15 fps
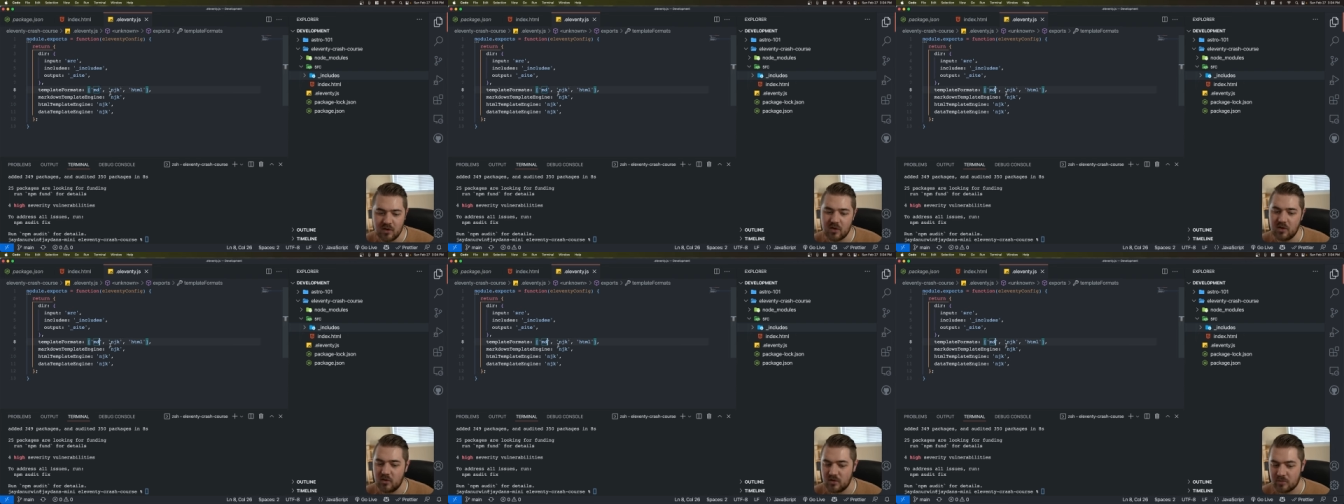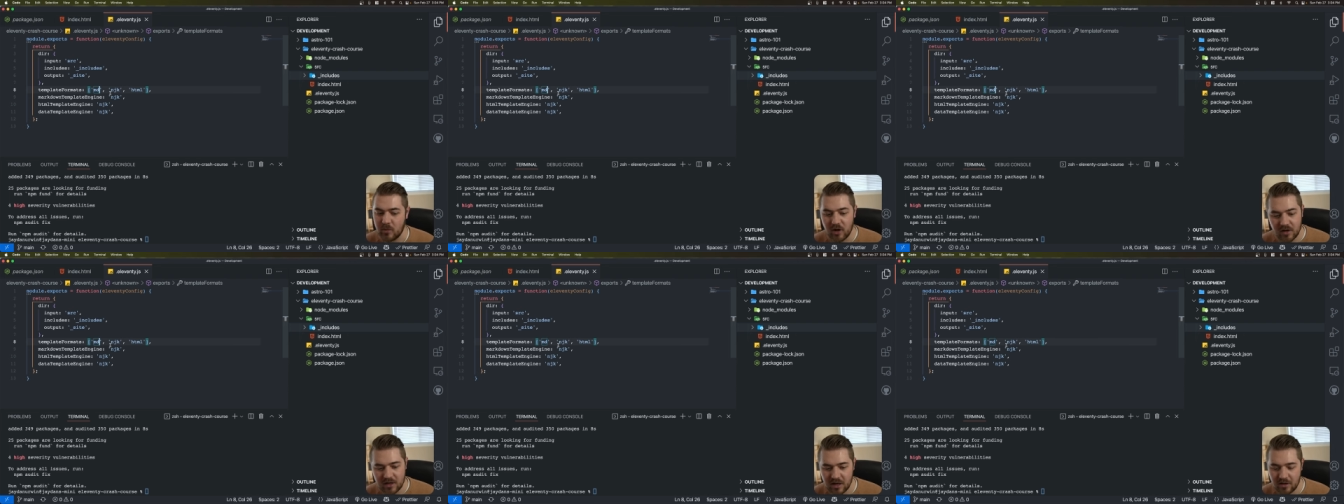You can use
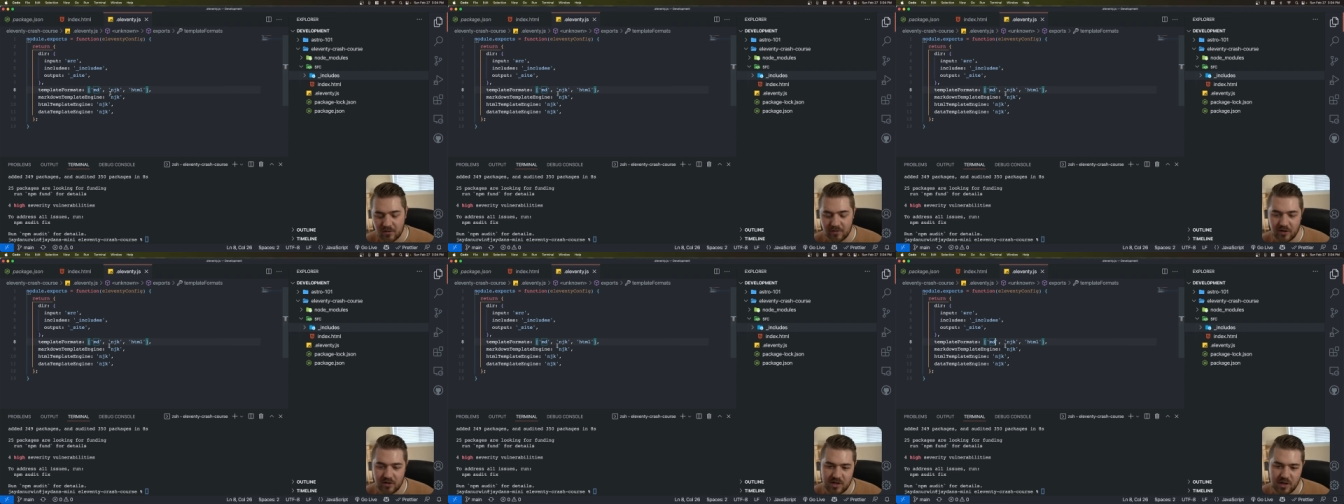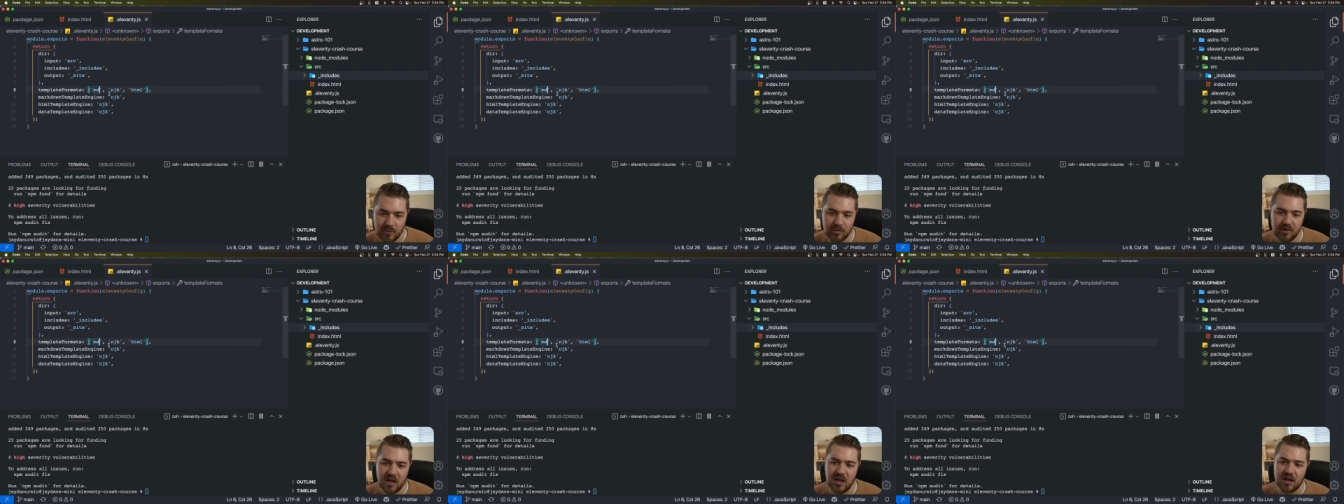Markdown for your
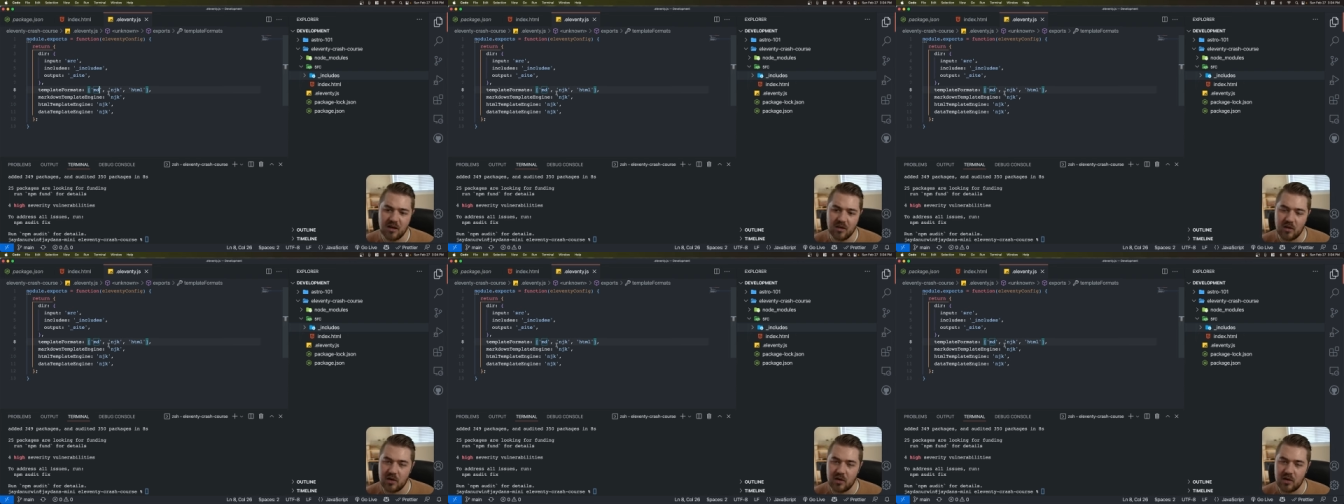templating.